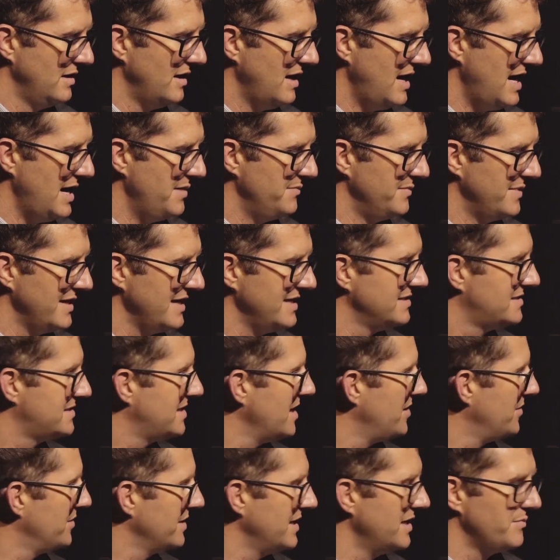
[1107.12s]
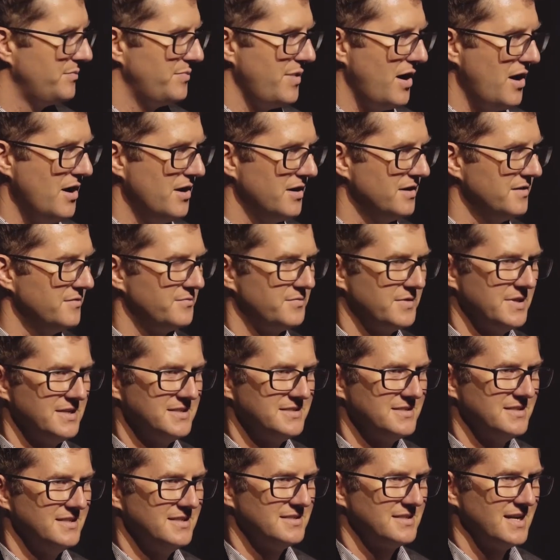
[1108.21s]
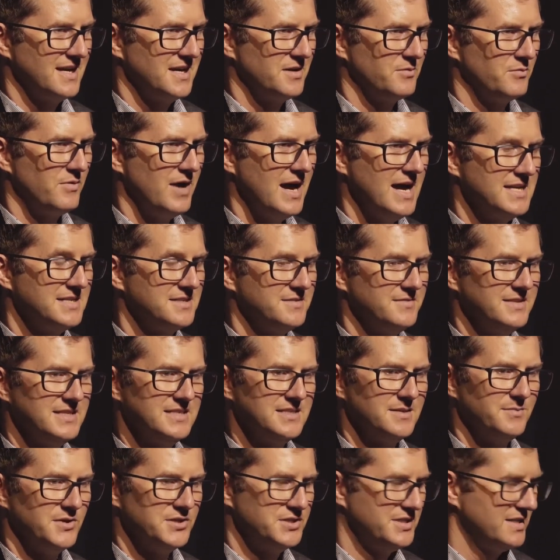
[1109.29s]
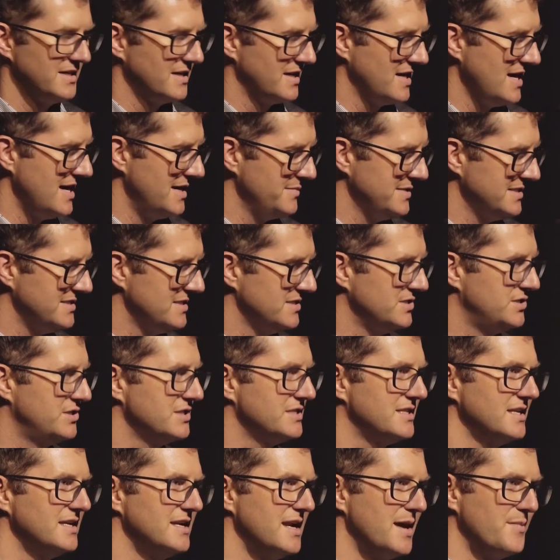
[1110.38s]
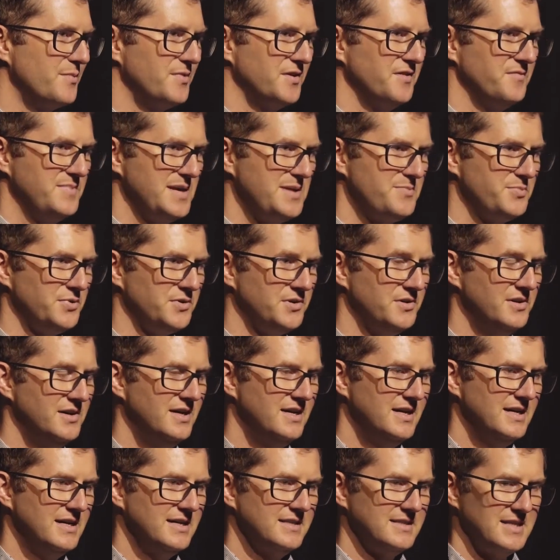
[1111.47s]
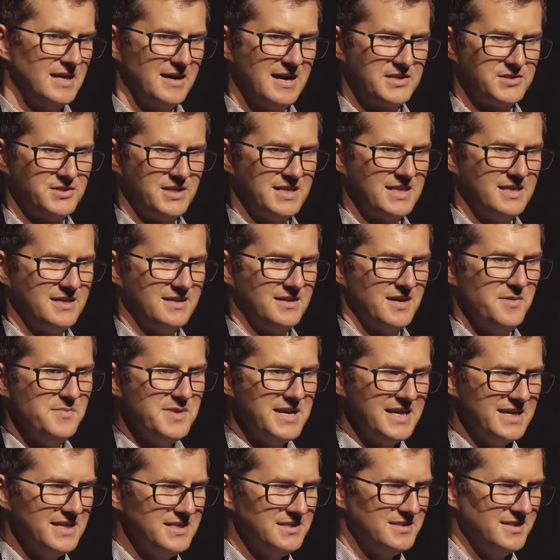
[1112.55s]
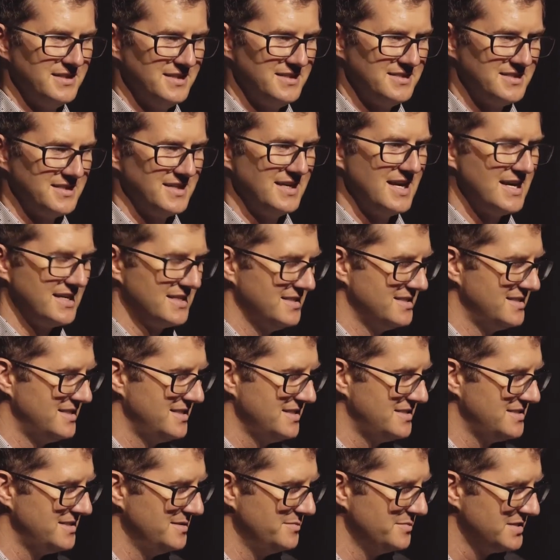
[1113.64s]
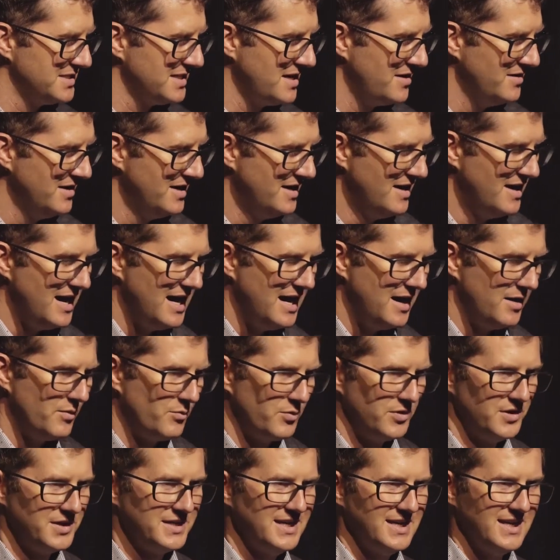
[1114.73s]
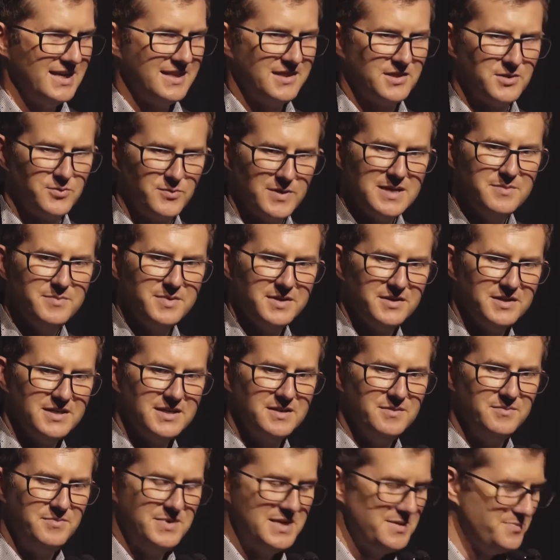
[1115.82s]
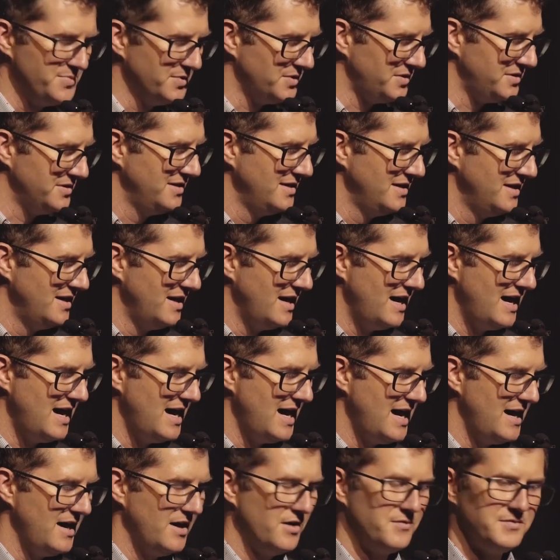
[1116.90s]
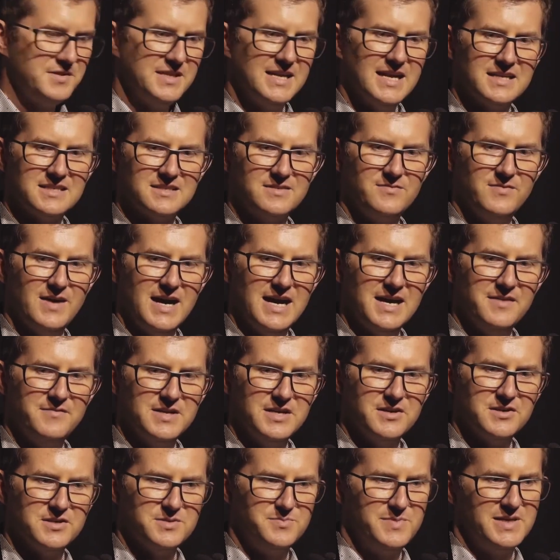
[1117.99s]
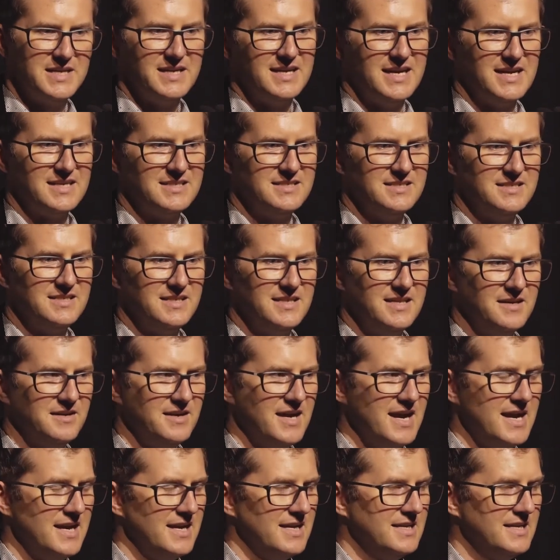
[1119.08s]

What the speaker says: And so part of this kind of rise of these emerging economies is just the number of people that are actually coming into this connected system. So we're looking at 3 billion people over the next 5 years being connected to the internet.